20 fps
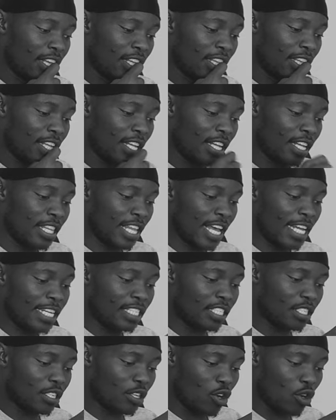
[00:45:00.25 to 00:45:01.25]
in, in
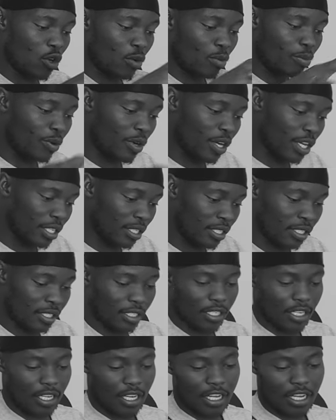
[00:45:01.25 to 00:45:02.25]
that
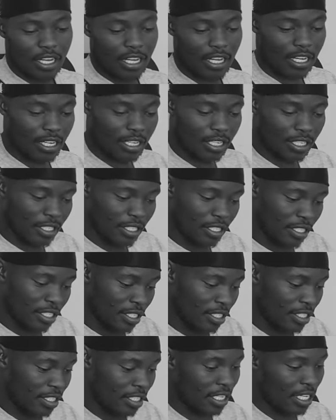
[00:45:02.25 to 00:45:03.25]
corporate uh,
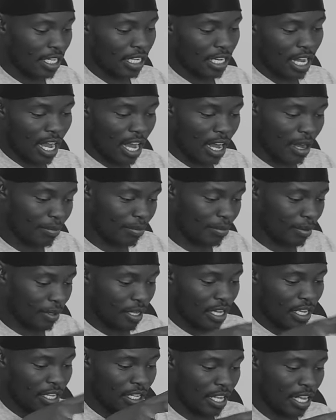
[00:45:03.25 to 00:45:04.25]
set up
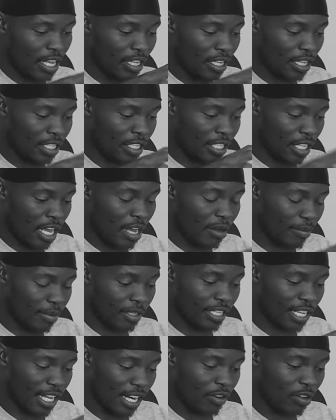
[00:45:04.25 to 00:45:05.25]
at the
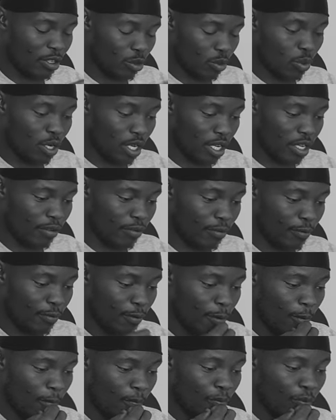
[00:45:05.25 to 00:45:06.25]
company that I was working
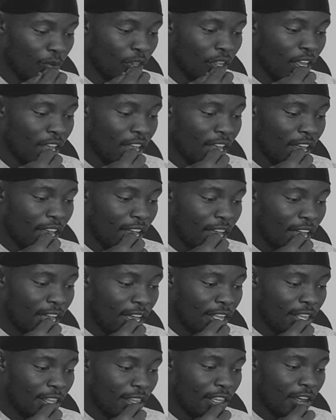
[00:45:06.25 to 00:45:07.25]
for,
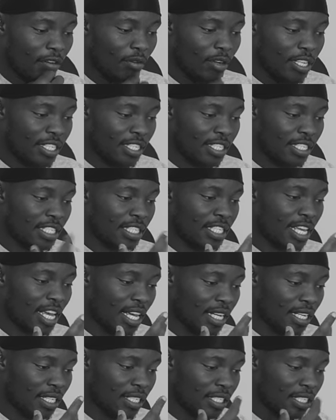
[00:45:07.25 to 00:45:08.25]
they were
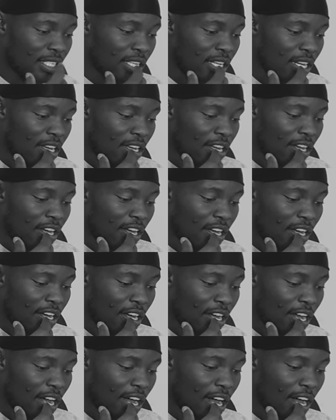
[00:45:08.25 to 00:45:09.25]
sacked
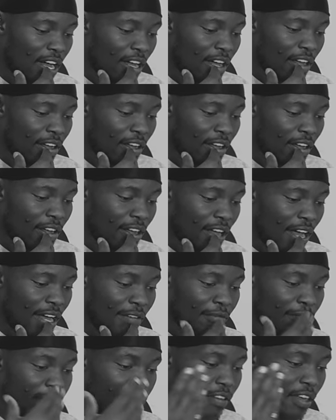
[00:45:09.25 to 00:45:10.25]
yeah. Hmm. uh,
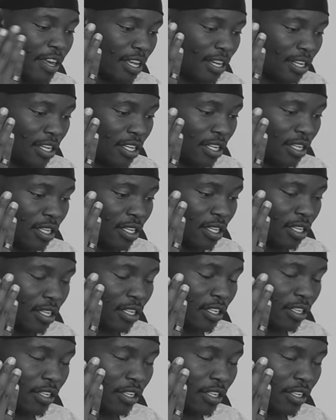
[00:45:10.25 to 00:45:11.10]
unfairly. You